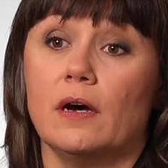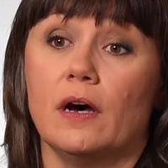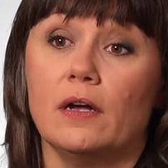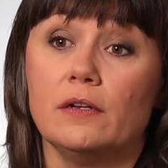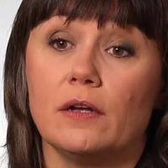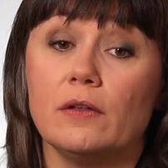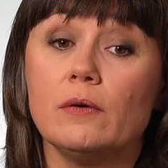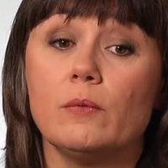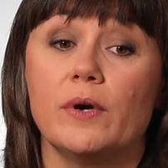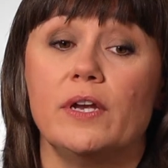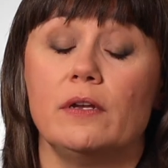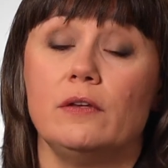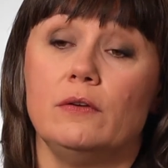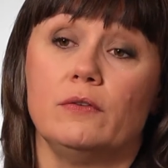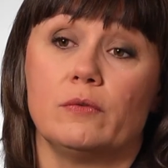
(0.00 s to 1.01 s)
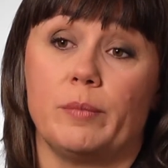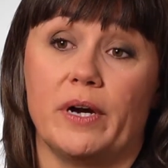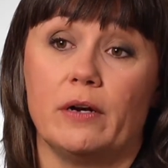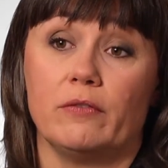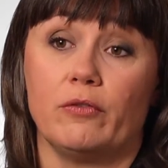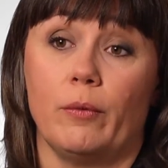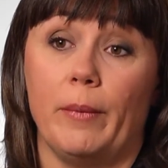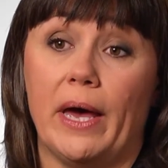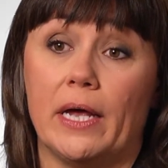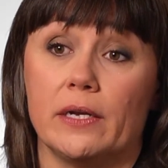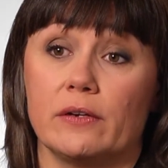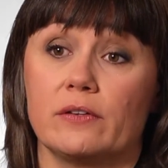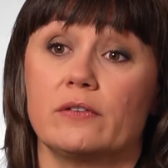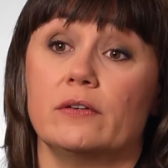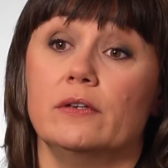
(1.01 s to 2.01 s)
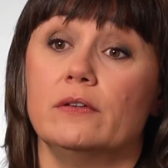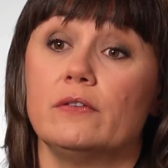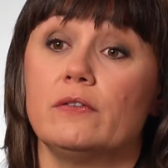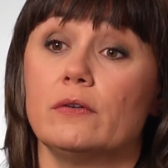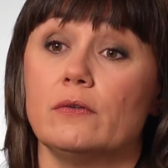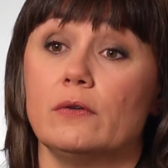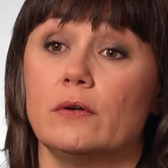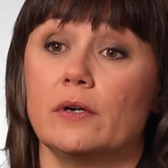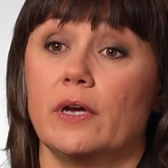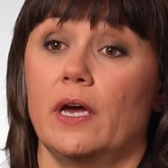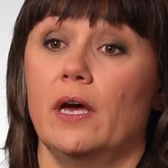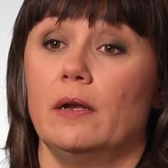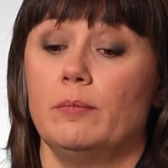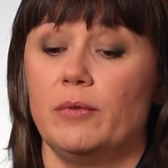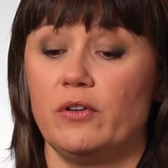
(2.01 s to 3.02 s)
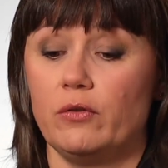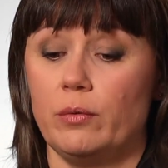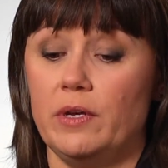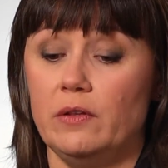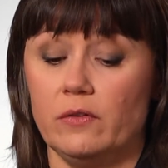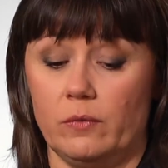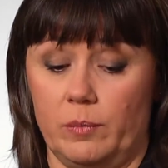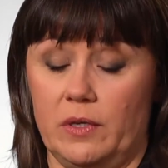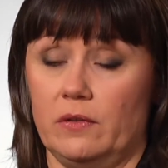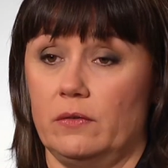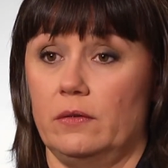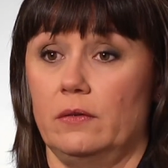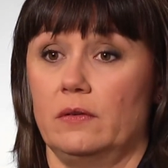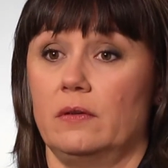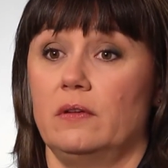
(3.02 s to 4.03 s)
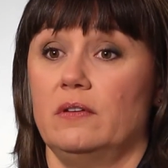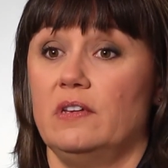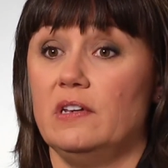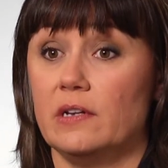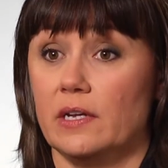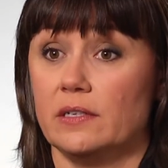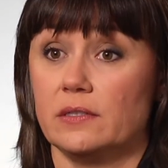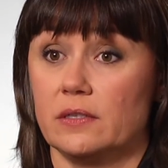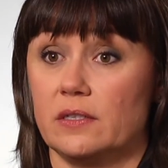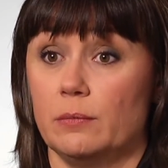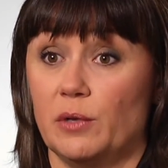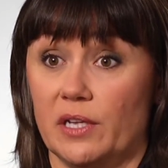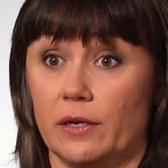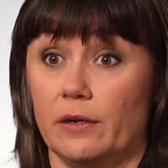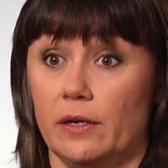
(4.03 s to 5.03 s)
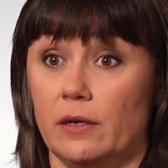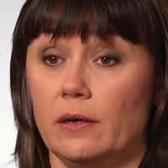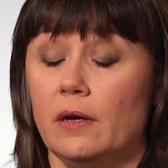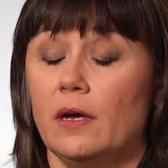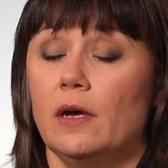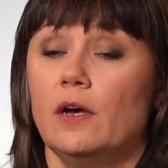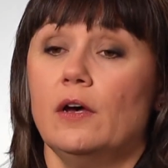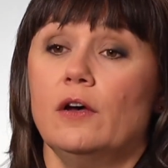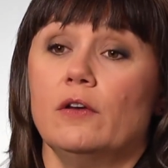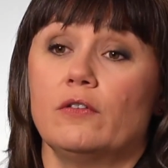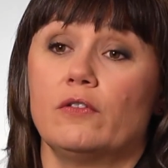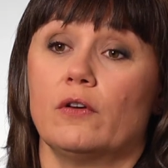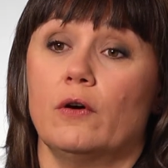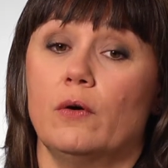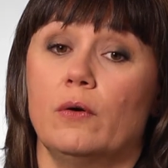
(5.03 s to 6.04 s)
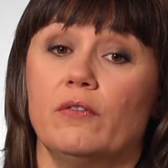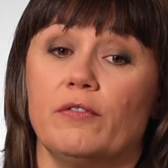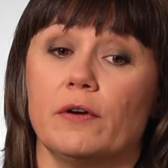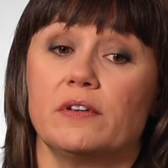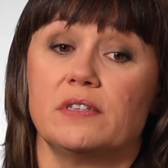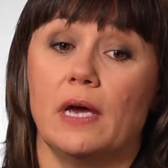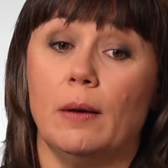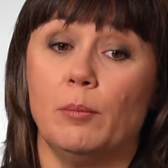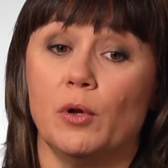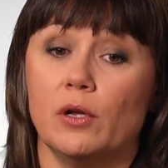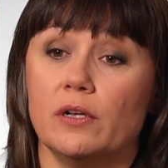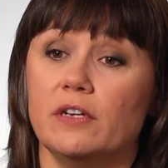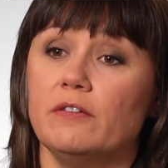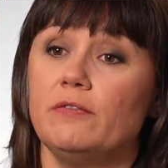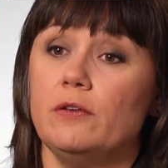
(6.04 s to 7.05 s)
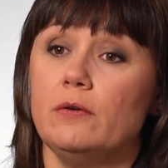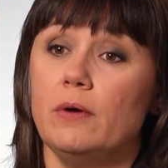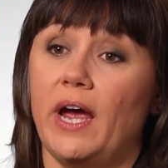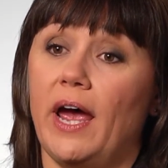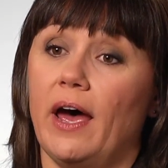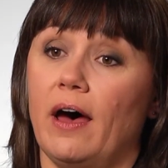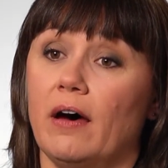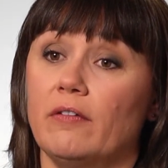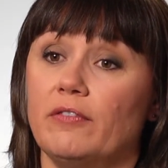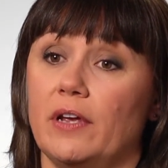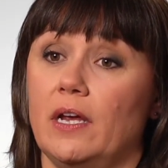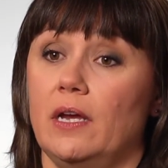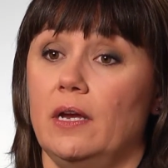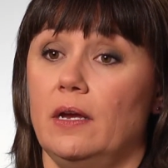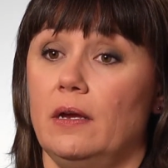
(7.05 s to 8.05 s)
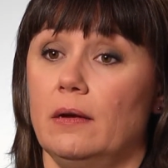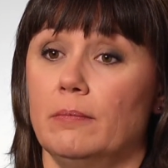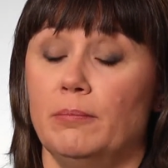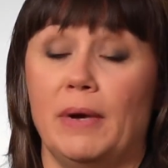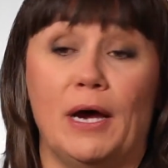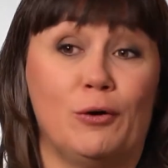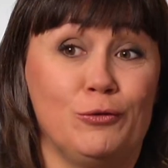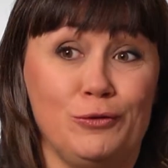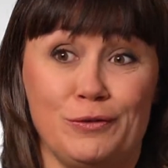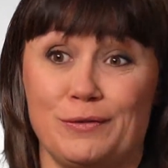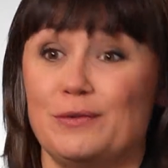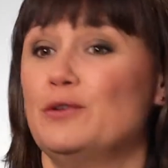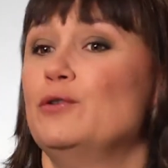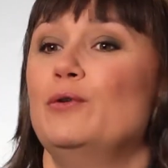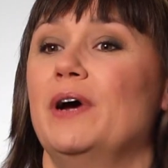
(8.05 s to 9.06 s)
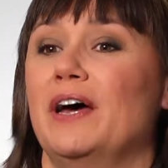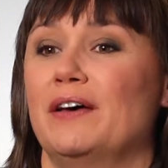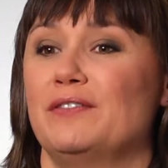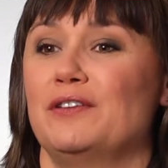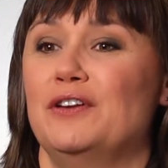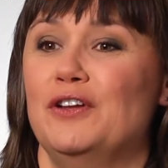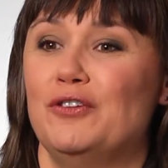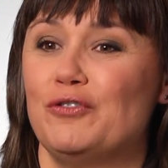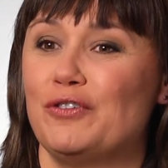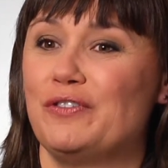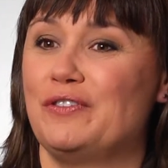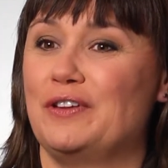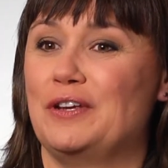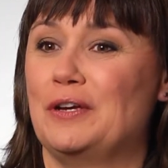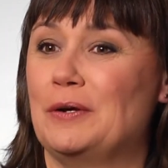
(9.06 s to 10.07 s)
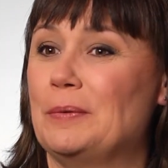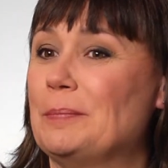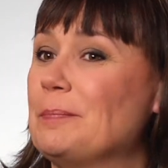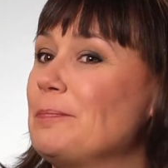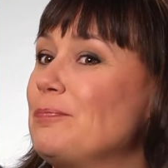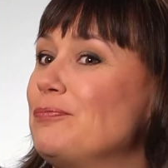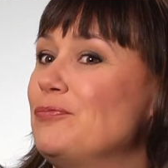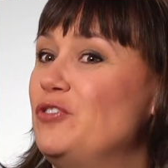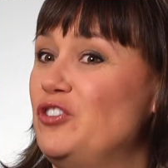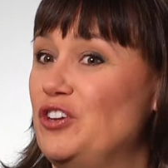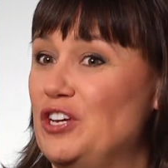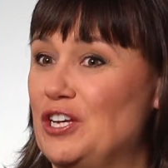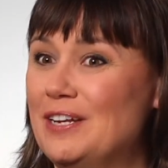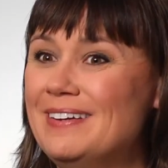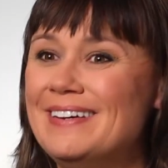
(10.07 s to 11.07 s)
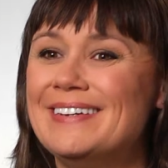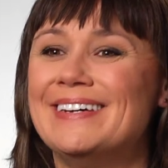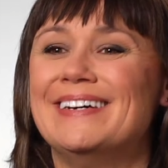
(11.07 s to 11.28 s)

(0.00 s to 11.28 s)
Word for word: Another way to use bioinformatics is to look at between species DNA similarity. So, for example, if you have a mouse who has an interesting gene,